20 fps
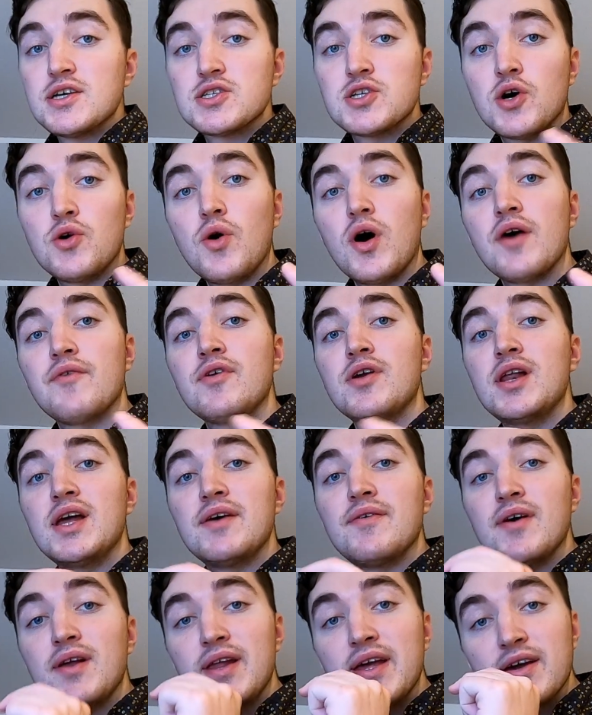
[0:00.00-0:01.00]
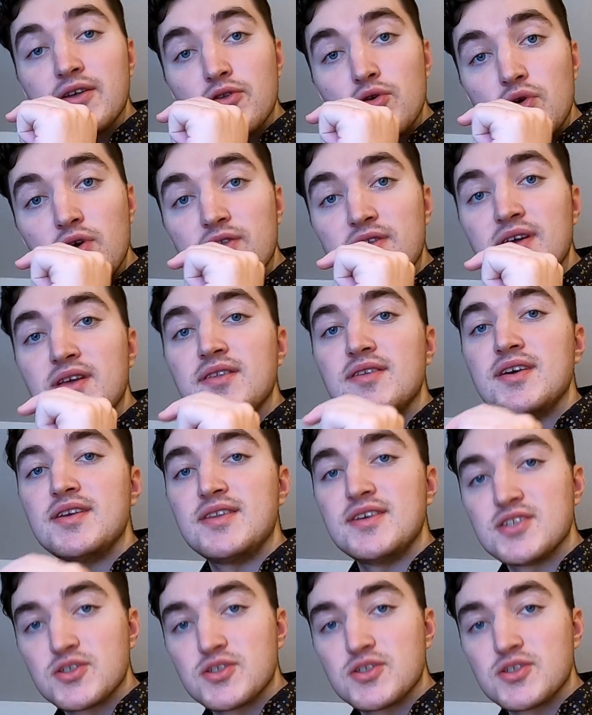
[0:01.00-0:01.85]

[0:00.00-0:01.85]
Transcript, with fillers: So I will leave a link to it in the